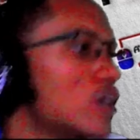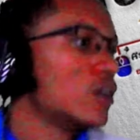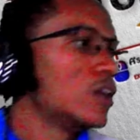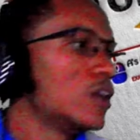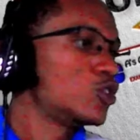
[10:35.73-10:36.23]

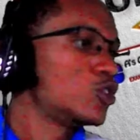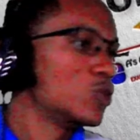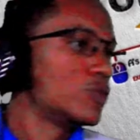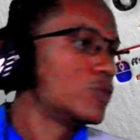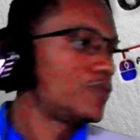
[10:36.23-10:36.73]
So,
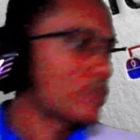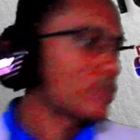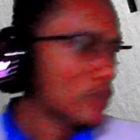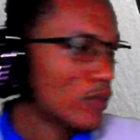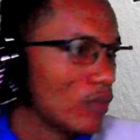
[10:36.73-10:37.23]

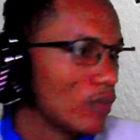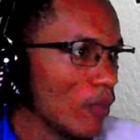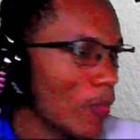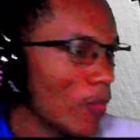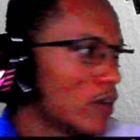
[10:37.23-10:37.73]

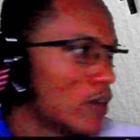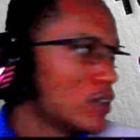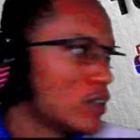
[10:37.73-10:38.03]
just